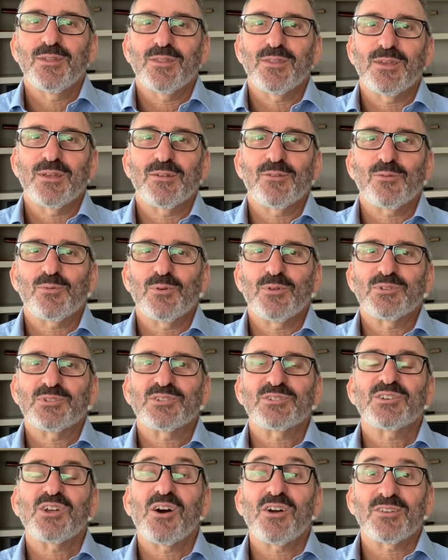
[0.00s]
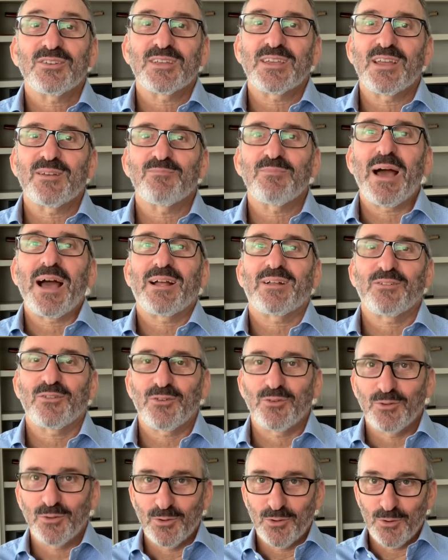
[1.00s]
things will start to get back
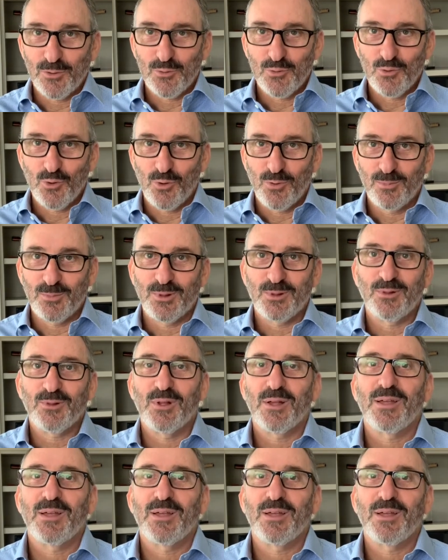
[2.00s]
to normal,